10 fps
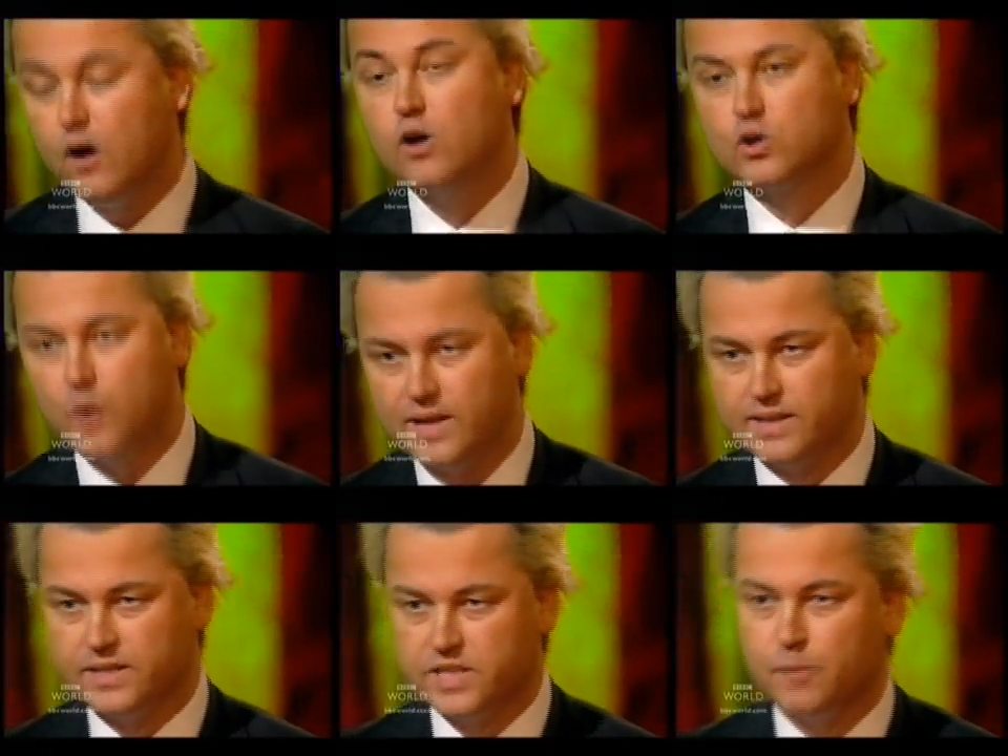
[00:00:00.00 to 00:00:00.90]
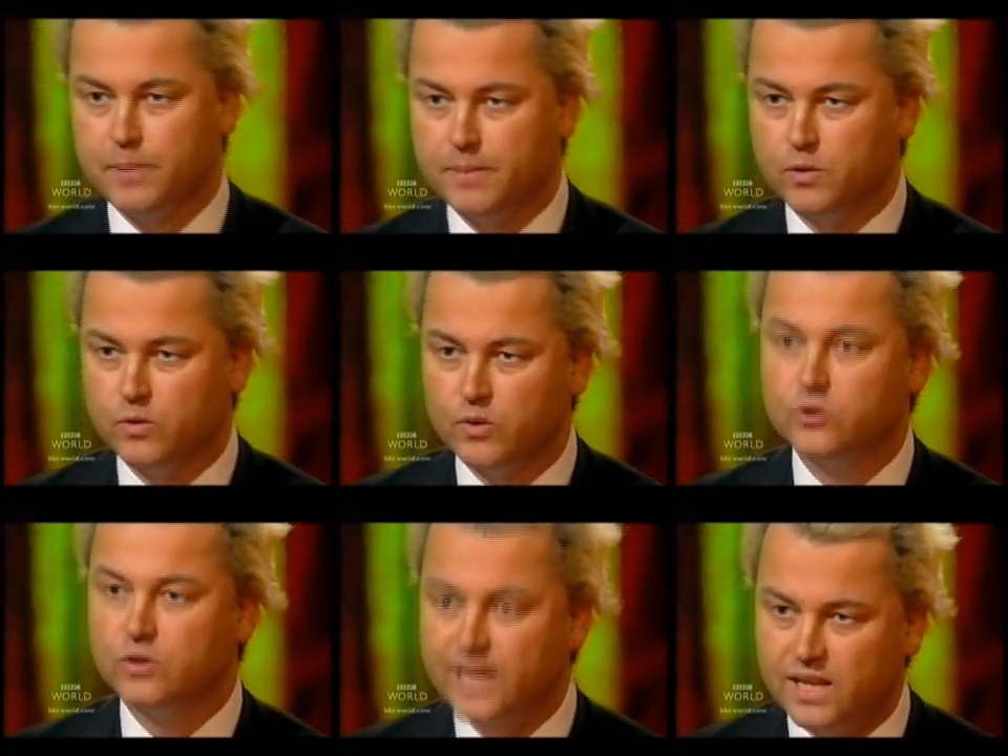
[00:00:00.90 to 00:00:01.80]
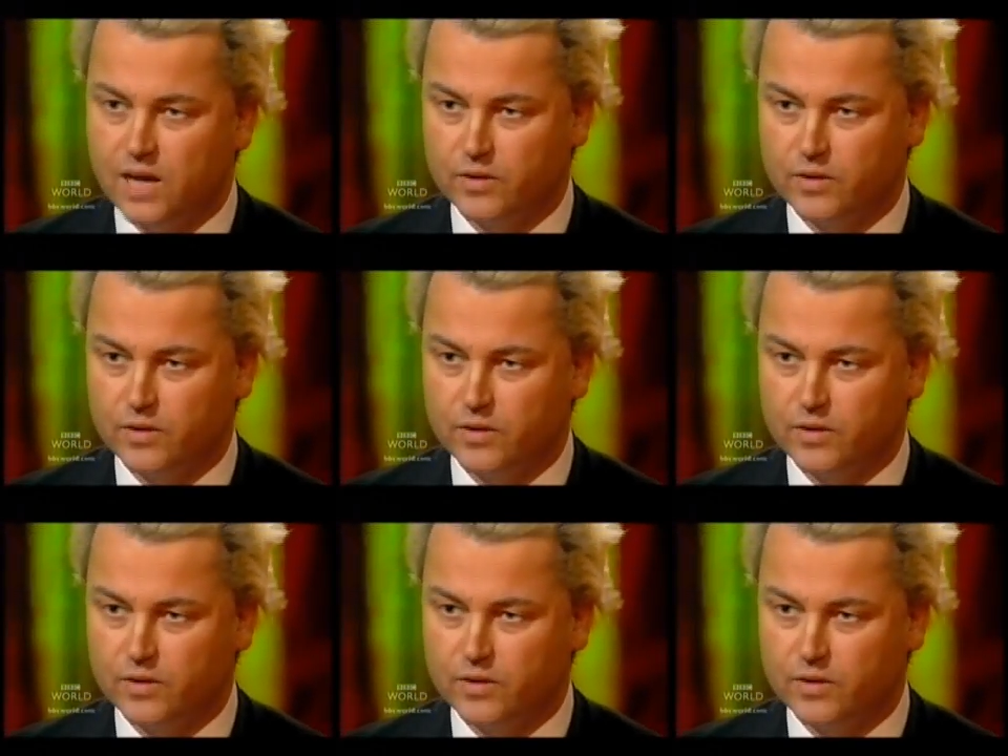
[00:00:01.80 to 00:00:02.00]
or granting some people who want to kill